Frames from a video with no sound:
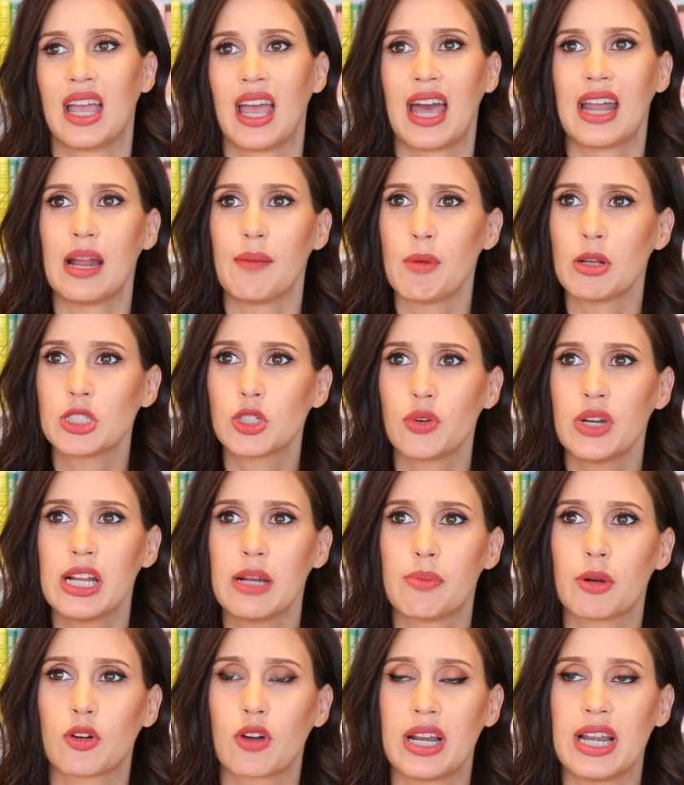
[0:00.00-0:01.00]
And I'm also reading
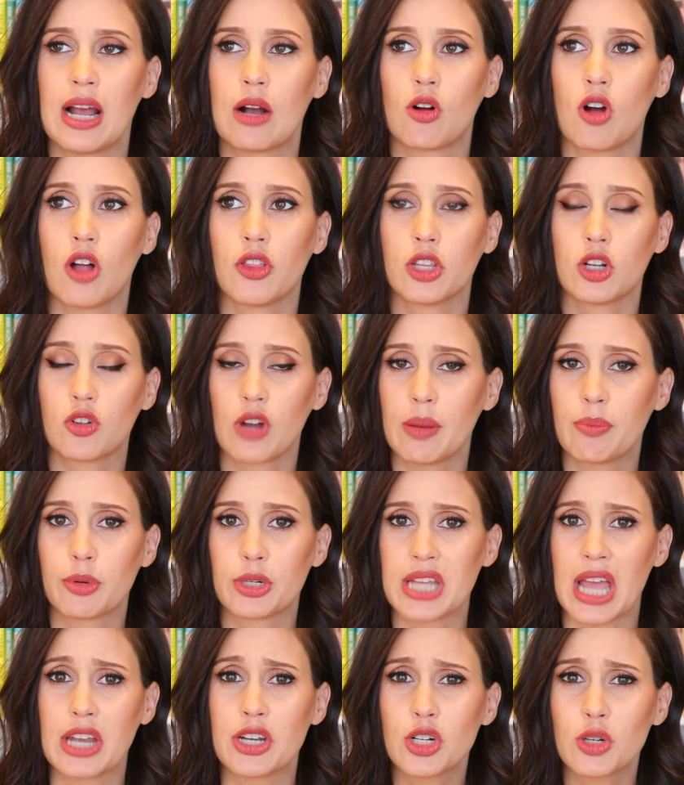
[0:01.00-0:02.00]
a book right now called The Great
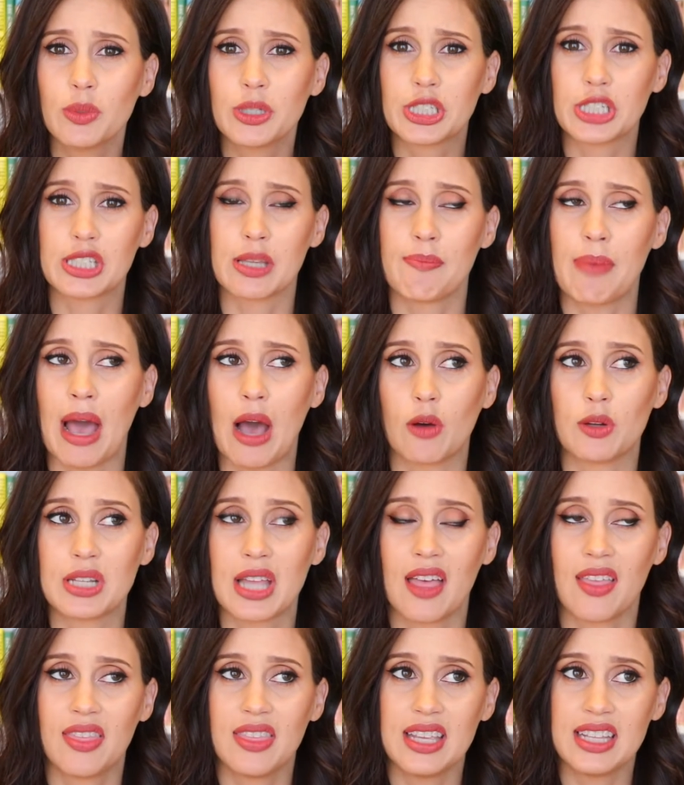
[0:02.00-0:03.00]
Pretender, which is about
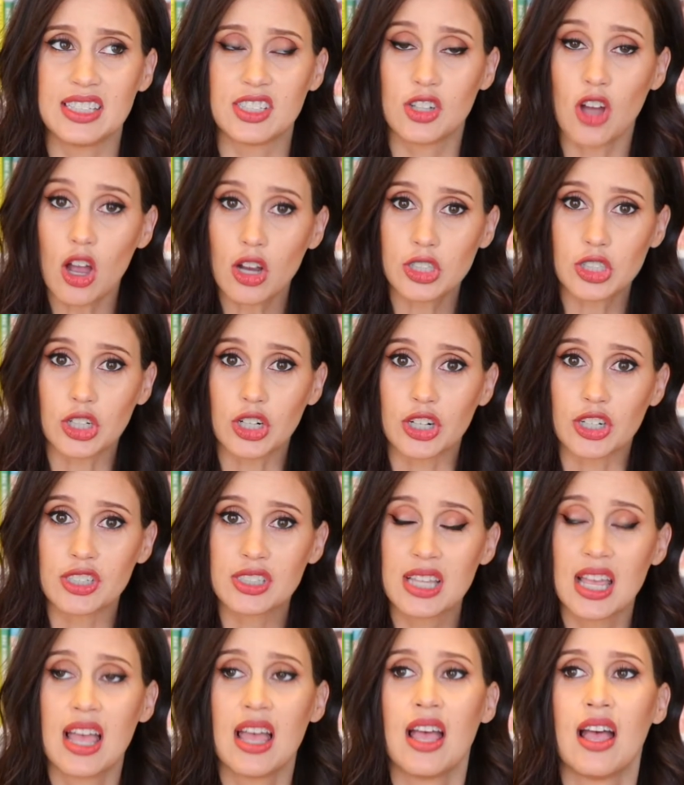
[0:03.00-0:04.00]
these
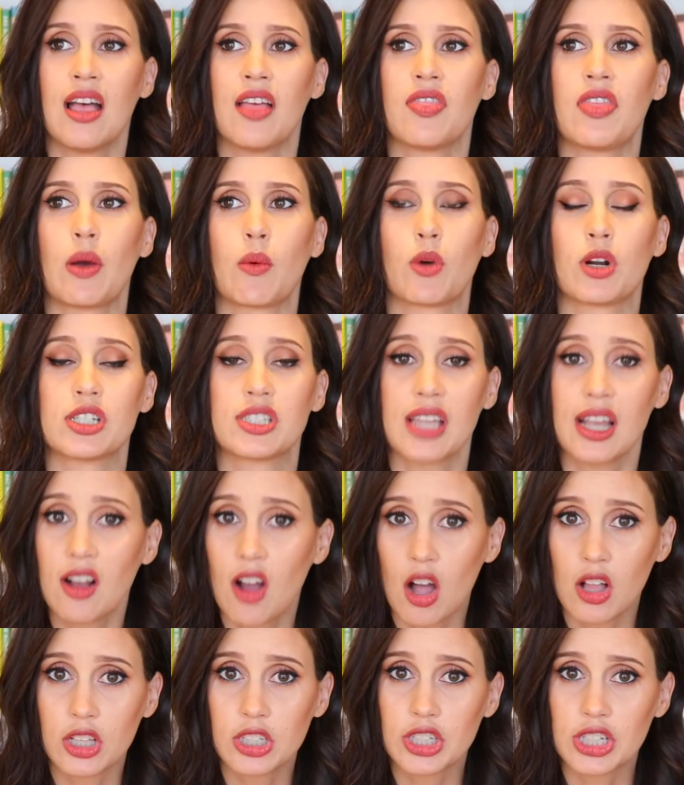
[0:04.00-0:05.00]
doctors that were
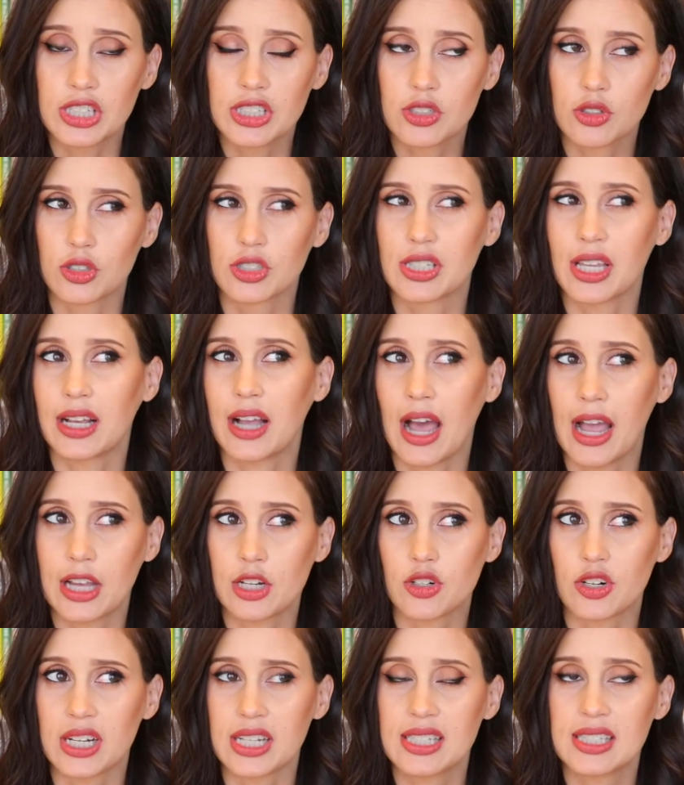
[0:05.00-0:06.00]
psychologists or
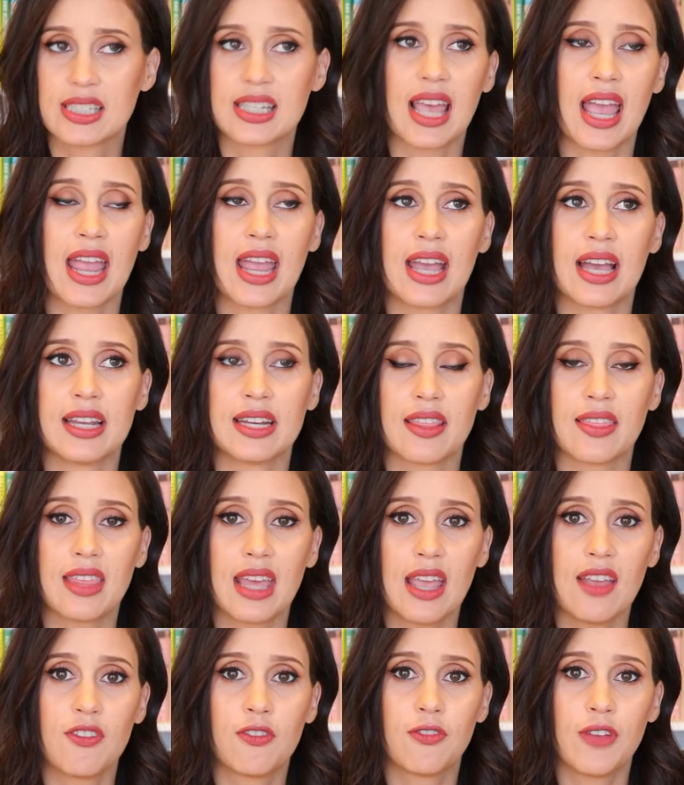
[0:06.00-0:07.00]
psychiatrists, and
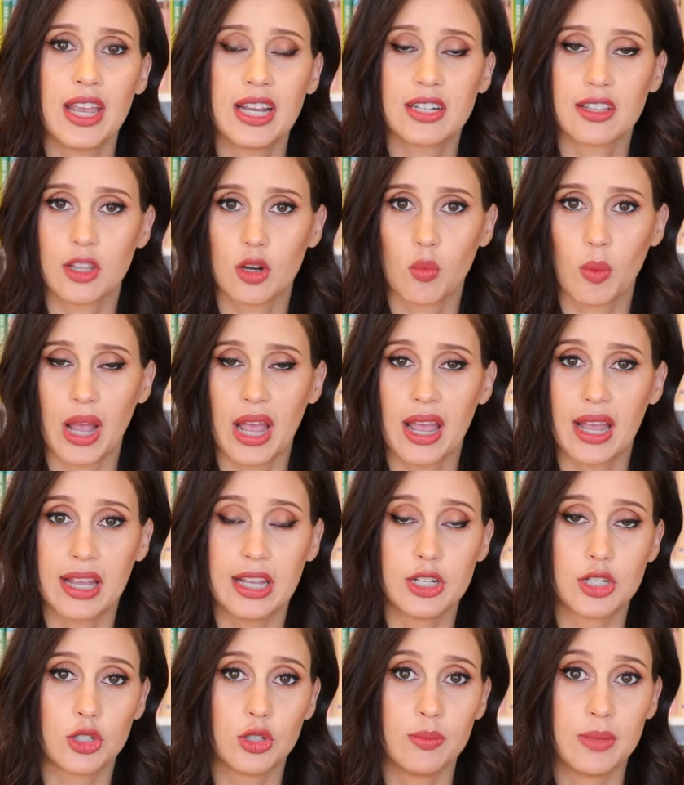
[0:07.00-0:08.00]
they faked their
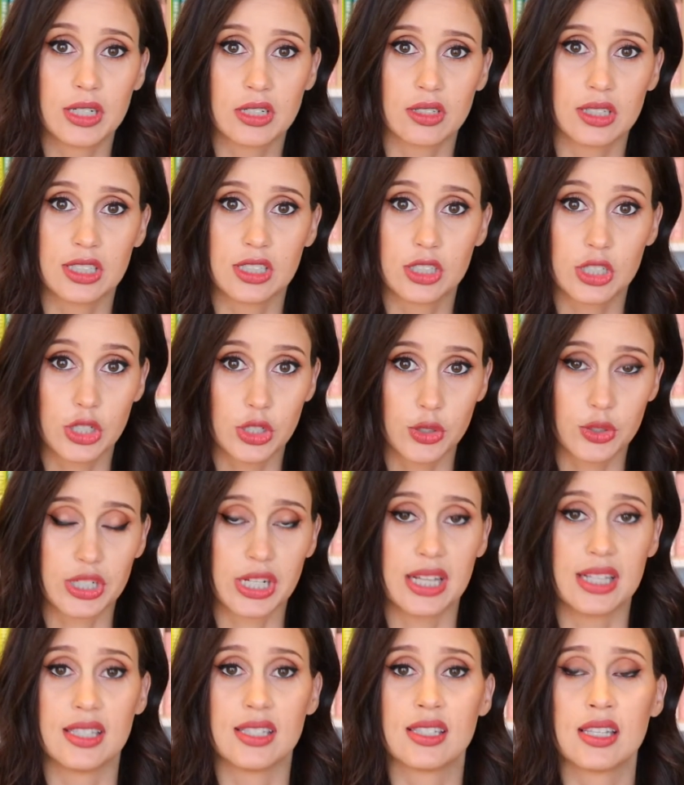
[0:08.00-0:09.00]
way into mental
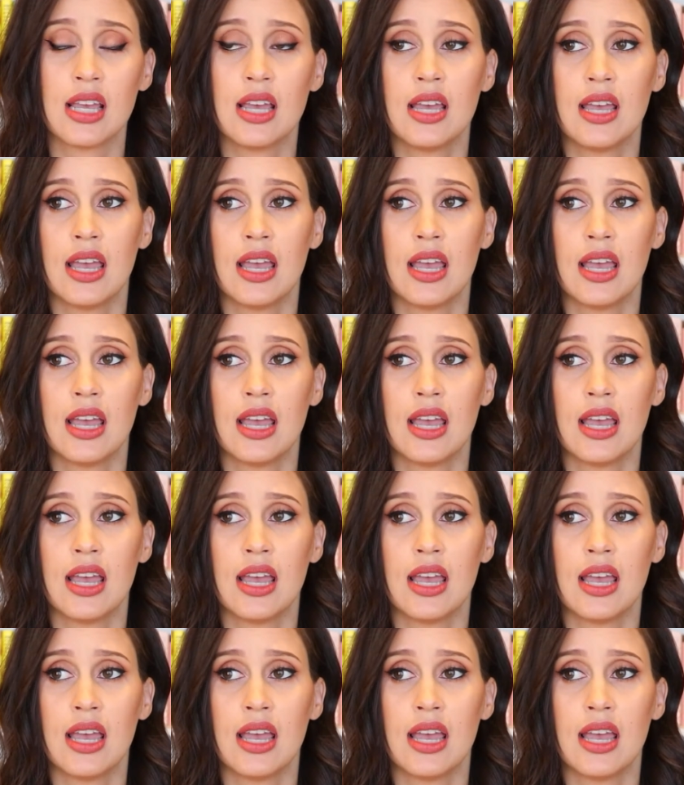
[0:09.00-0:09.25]
institutions,